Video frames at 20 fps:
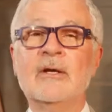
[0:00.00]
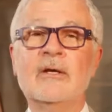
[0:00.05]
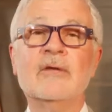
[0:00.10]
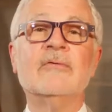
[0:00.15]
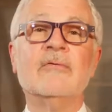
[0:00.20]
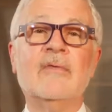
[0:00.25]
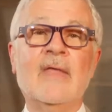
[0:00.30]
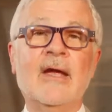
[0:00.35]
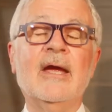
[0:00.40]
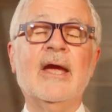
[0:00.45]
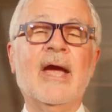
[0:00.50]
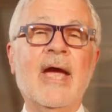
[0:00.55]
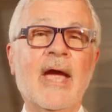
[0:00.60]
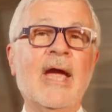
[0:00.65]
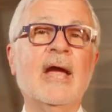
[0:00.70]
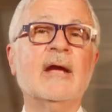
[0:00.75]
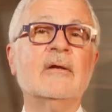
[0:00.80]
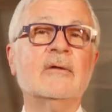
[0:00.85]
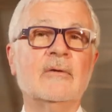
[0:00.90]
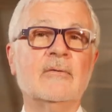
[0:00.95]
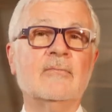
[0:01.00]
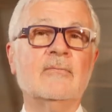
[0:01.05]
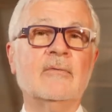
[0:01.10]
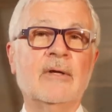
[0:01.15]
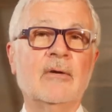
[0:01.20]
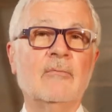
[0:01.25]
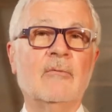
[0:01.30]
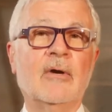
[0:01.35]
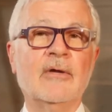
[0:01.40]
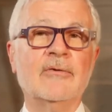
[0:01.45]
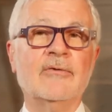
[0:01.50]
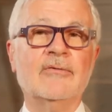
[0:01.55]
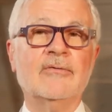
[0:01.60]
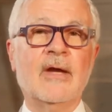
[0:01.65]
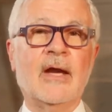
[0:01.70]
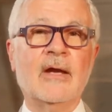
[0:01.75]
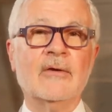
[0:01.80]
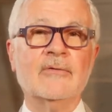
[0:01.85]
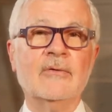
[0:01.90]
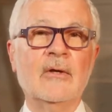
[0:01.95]
because they actively want
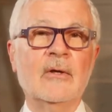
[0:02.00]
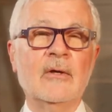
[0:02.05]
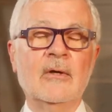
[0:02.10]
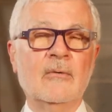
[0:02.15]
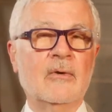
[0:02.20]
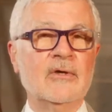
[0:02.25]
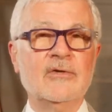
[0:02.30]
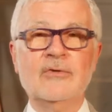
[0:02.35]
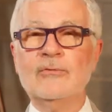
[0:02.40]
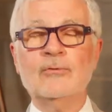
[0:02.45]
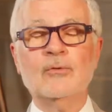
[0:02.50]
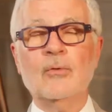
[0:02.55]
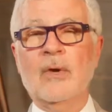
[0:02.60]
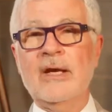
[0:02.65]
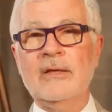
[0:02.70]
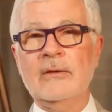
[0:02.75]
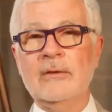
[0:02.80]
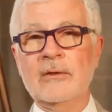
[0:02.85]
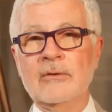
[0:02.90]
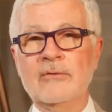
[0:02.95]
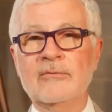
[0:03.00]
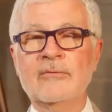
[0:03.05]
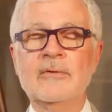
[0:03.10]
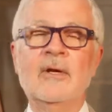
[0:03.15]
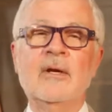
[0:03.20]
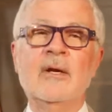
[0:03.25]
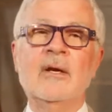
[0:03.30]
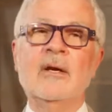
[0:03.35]
sex, which is great news.